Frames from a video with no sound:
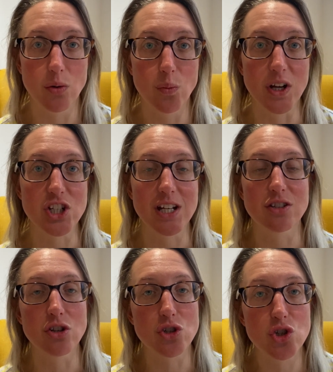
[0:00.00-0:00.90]
which is
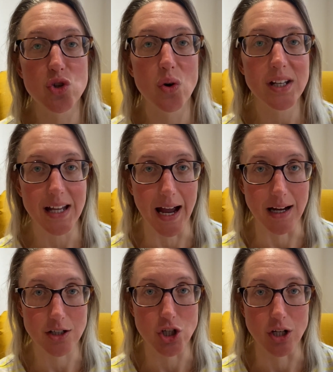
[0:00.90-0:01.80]
the joint
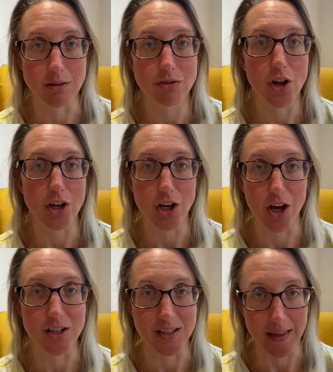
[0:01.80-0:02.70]
action that
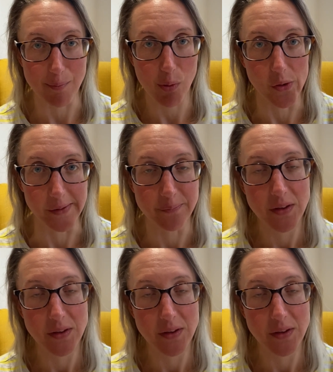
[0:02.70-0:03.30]
occurs at that point.